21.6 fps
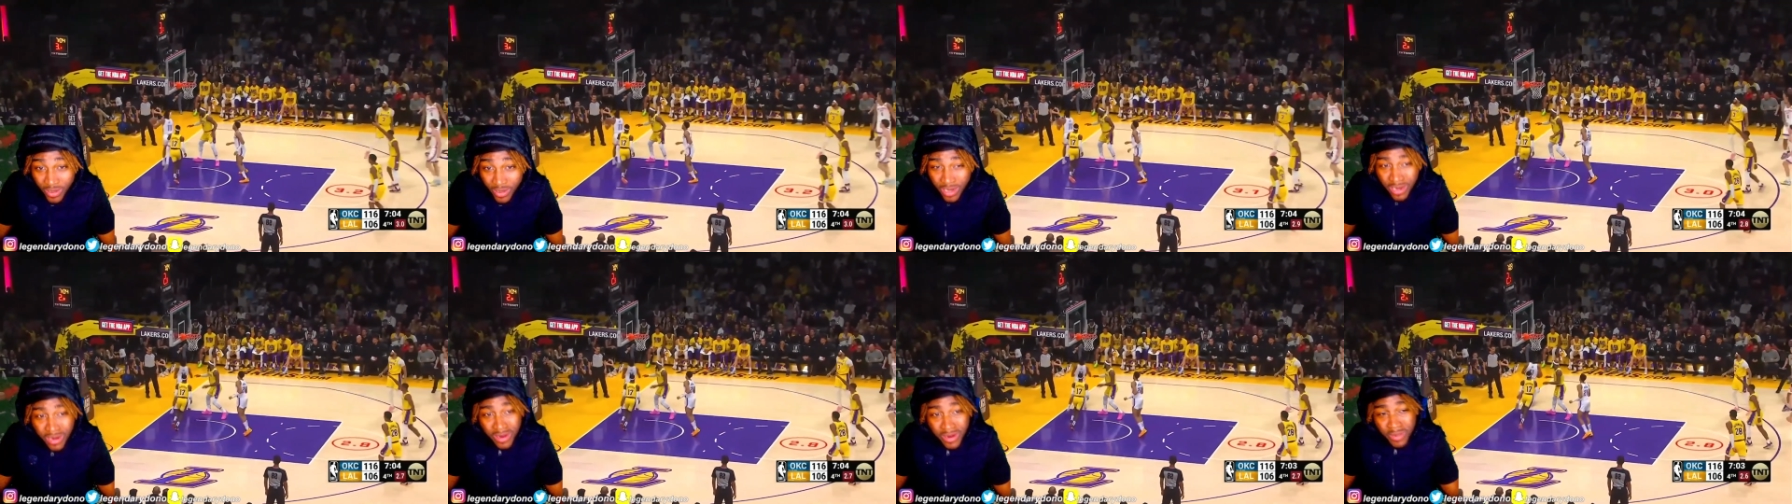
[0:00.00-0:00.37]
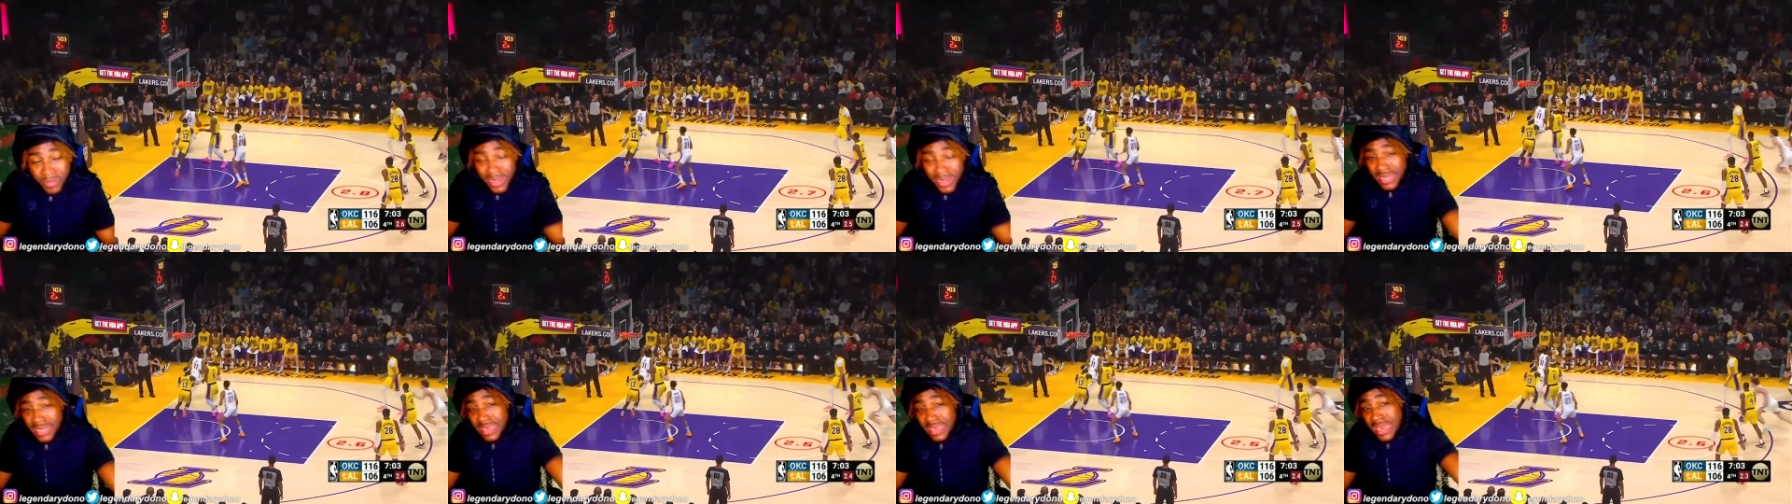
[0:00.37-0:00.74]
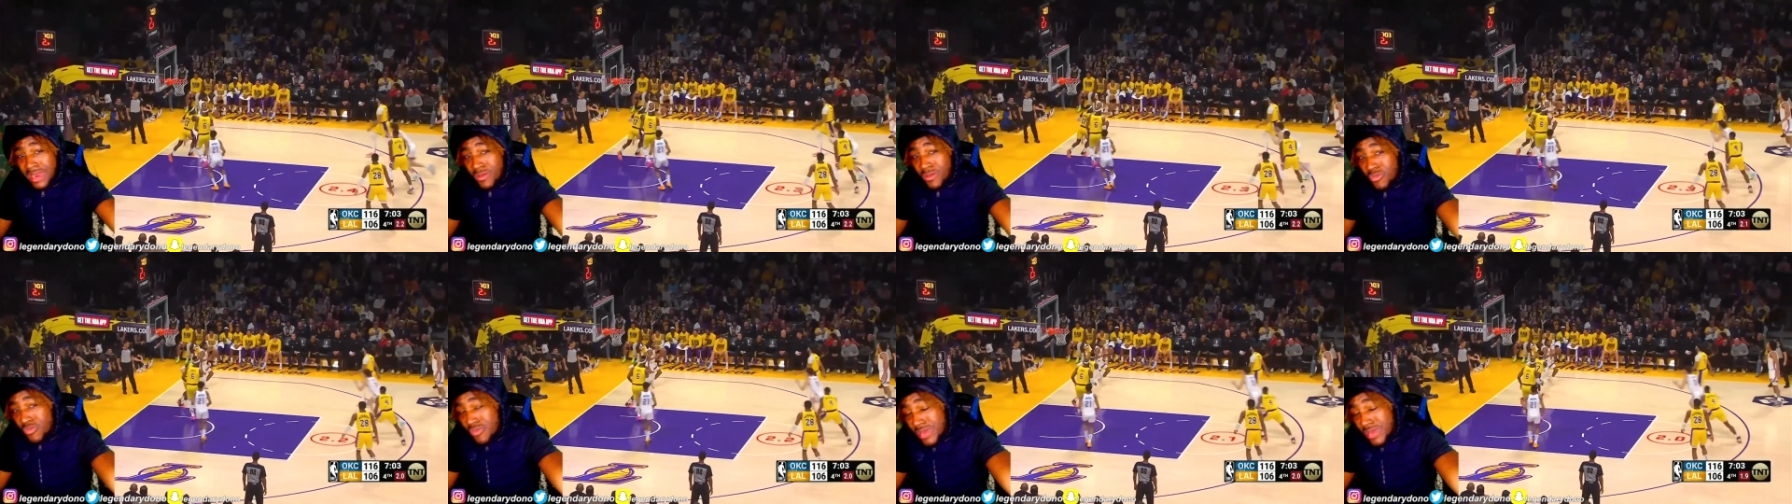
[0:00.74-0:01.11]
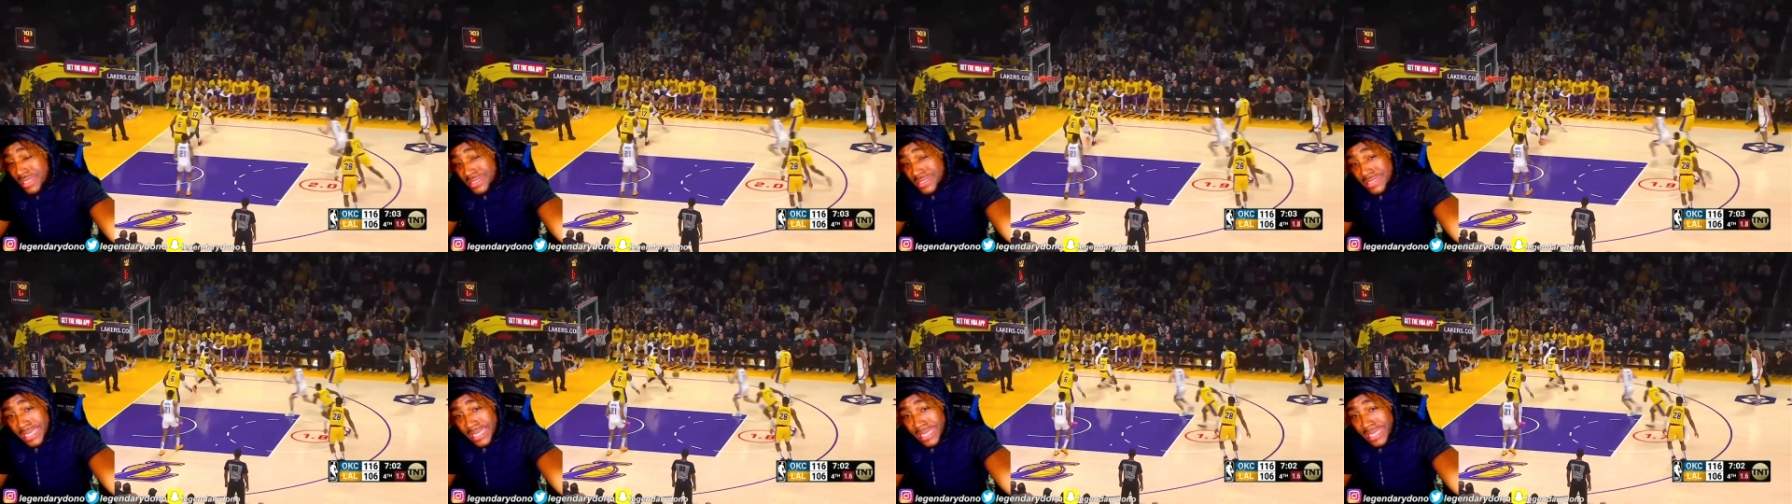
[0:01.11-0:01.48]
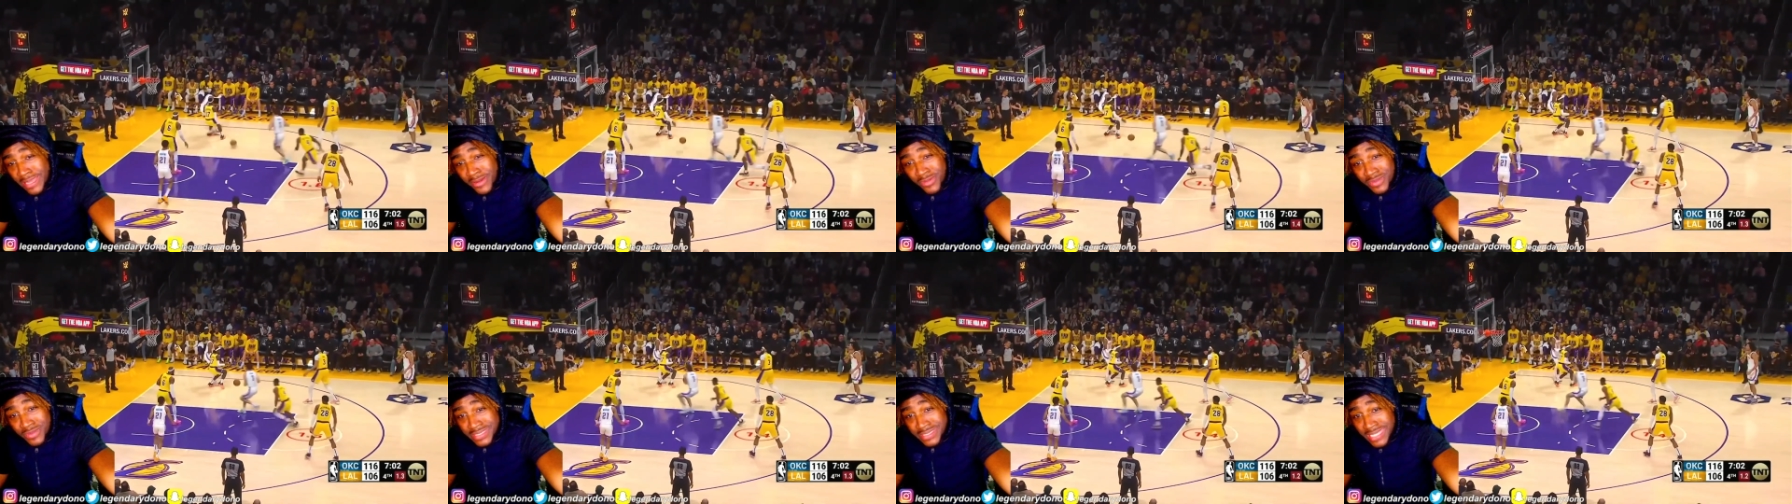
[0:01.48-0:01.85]
oh my god, what the
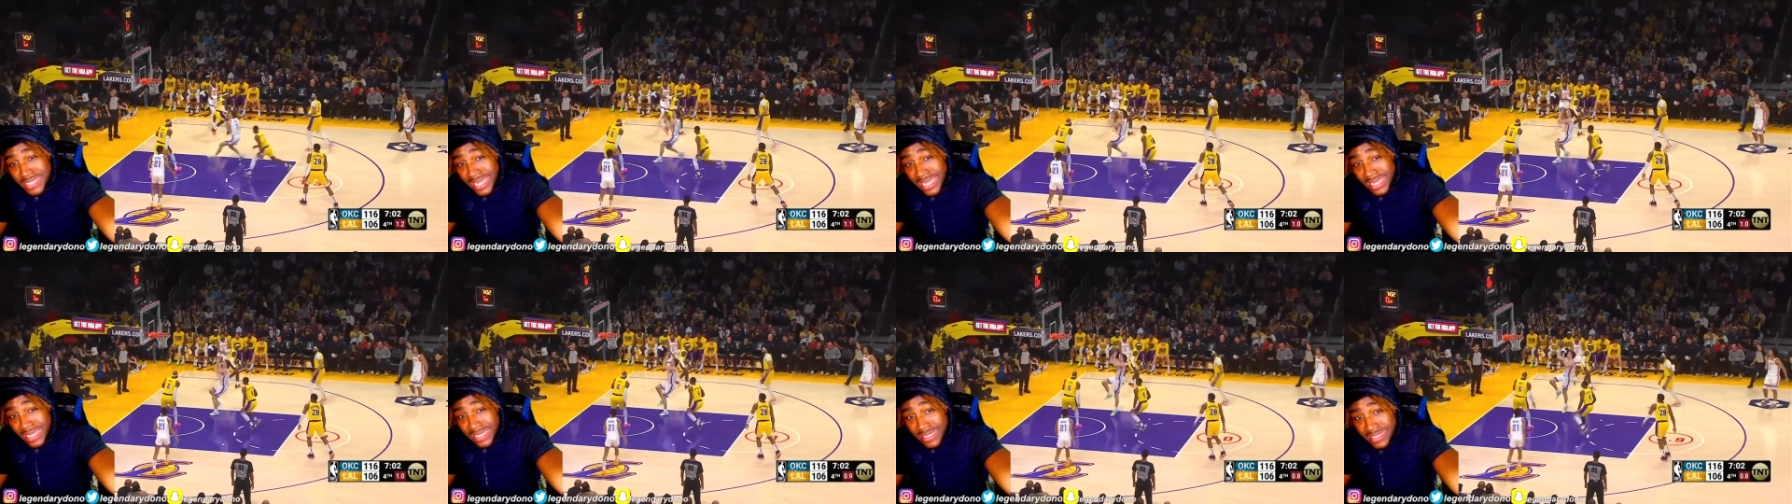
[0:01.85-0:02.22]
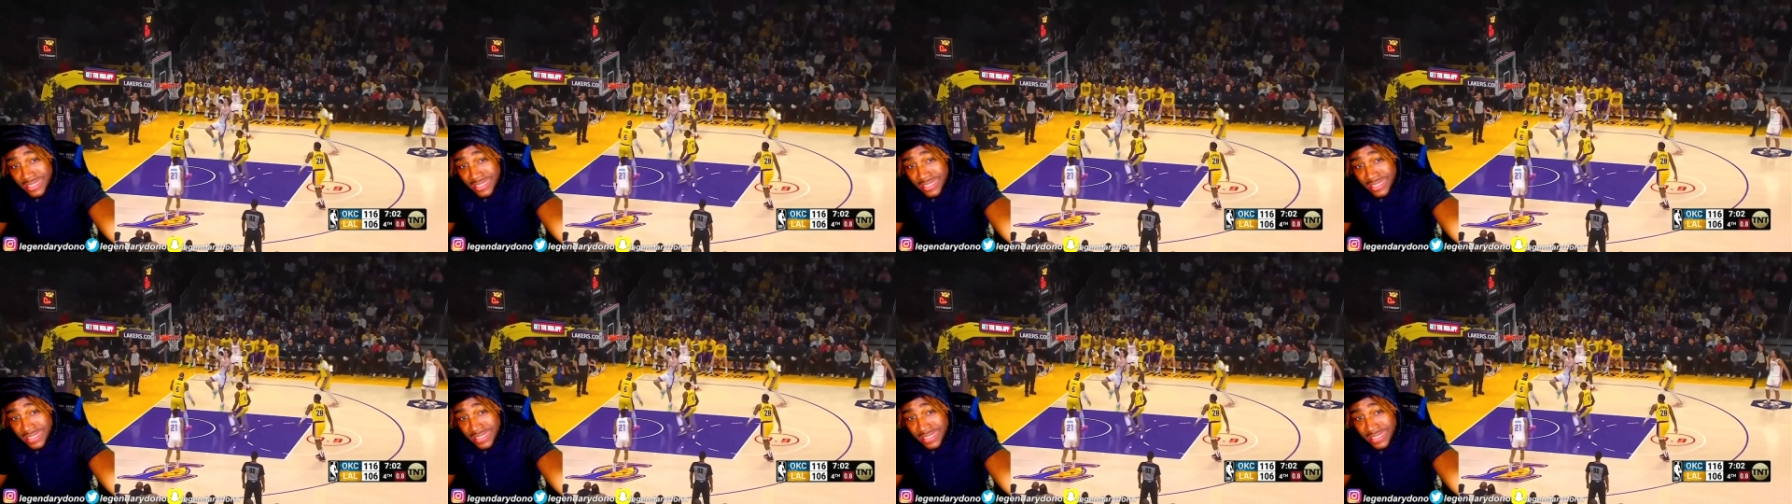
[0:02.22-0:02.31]
hell was that?